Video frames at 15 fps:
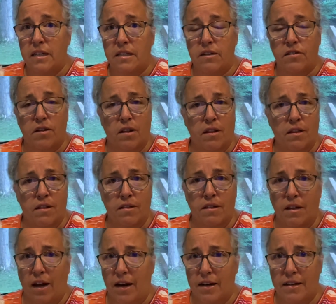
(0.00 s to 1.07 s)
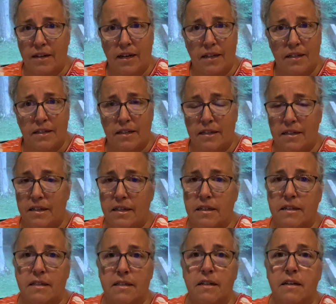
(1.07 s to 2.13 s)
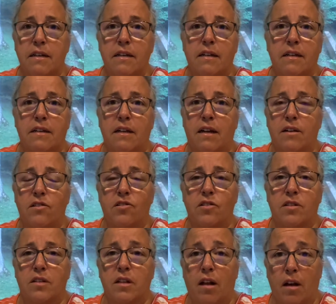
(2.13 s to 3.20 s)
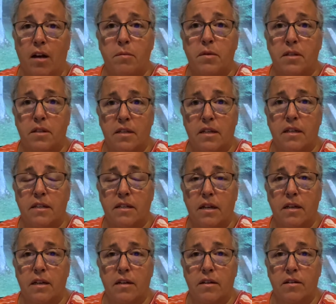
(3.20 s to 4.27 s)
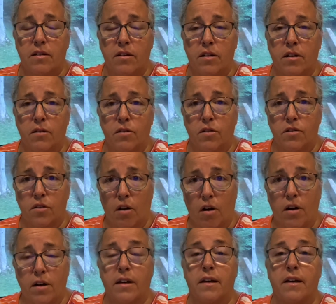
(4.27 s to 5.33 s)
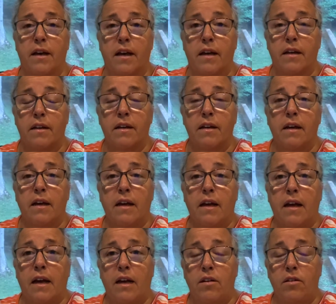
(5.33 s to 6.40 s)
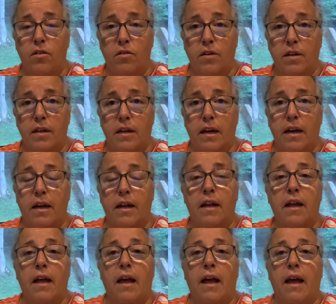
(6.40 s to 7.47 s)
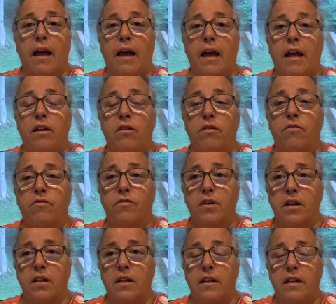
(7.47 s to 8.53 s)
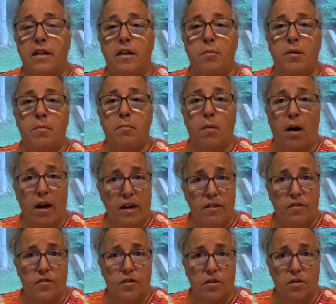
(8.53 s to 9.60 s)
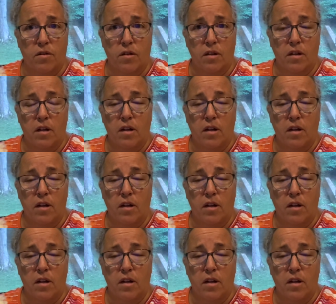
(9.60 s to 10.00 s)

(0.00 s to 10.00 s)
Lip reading: There's a lot of nasty ticks, not just Lyme disease that, your dog can get and you can get. And you really need to be mindful